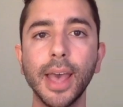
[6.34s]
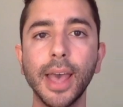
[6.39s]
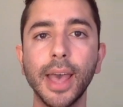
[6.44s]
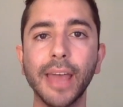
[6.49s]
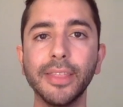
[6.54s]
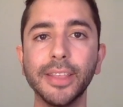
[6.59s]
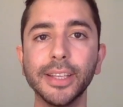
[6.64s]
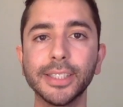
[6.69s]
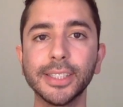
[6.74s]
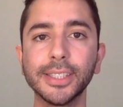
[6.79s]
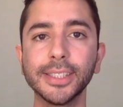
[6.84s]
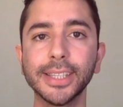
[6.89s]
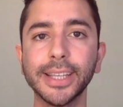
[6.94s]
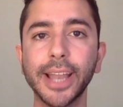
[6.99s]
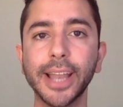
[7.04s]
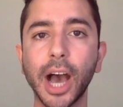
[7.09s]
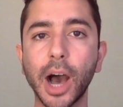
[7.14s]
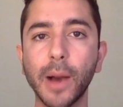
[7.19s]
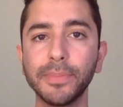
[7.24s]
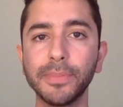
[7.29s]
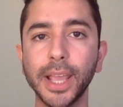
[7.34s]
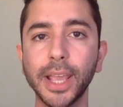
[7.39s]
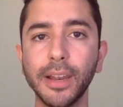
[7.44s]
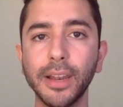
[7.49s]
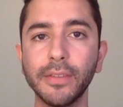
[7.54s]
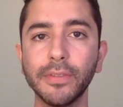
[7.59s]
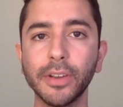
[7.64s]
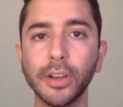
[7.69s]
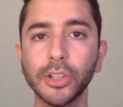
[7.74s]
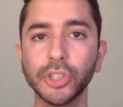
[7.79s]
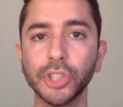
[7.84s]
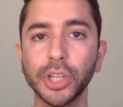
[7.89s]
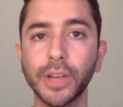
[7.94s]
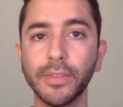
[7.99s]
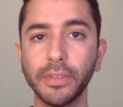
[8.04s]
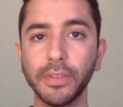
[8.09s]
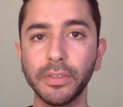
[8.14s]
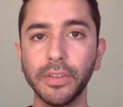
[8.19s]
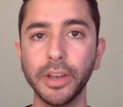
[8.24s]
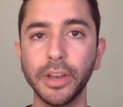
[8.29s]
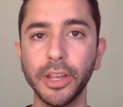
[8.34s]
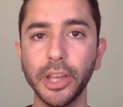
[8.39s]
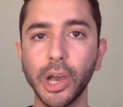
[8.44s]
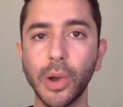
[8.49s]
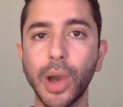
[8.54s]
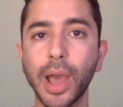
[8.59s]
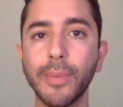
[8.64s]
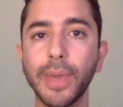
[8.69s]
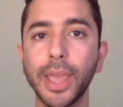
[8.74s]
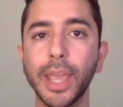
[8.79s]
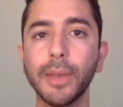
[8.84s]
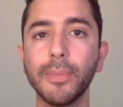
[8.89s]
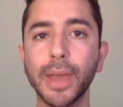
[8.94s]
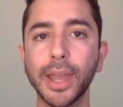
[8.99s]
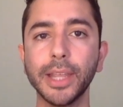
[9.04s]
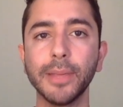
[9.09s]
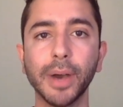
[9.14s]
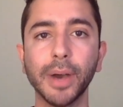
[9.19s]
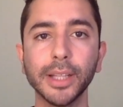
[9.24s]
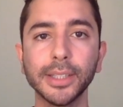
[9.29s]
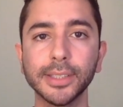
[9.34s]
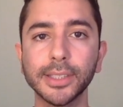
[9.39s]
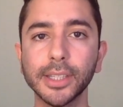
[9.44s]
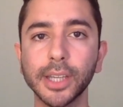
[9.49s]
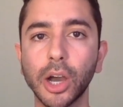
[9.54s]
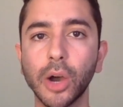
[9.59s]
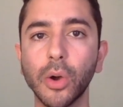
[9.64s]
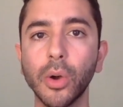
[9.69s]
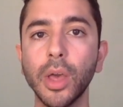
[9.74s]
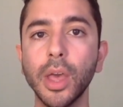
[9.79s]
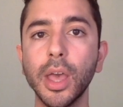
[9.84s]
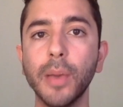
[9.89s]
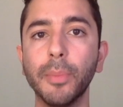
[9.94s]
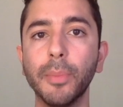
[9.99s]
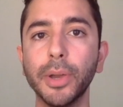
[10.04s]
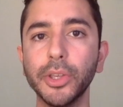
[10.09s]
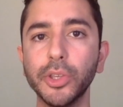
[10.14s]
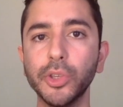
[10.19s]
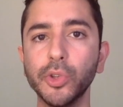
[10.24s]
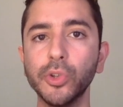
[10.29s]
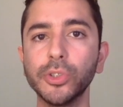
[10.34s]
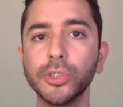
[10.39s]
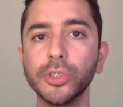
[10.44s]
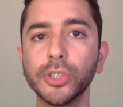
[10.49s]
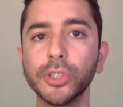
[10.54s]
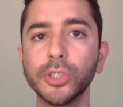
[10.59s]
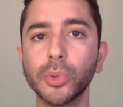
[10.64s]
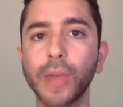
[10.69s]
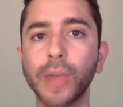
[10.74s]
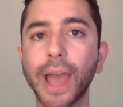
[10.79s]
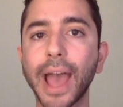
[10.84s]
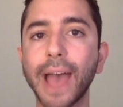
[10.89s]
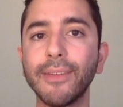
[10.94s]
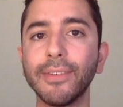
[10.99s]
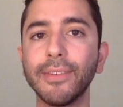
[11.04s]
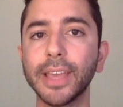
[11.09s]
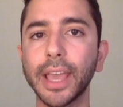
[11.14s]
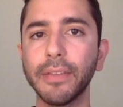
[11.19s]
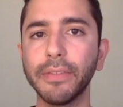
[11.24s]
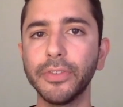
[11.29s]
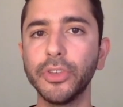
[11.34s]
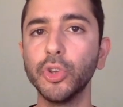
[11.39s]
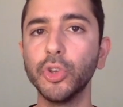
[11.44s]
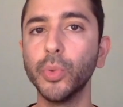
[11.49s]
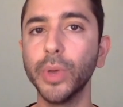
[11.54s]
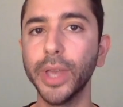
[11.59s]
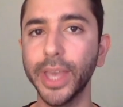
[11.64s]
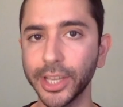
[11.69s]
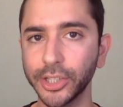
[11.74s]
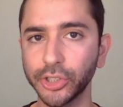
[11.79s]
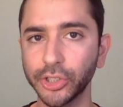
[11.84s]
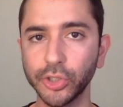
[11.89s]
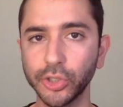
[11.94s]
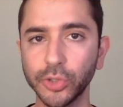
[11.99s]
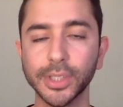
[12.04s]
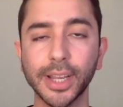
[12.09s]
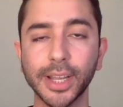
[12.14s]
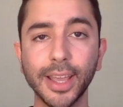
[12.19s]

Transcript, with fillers: And this is an updated version of a video I made many months ago, but users were having a few issues.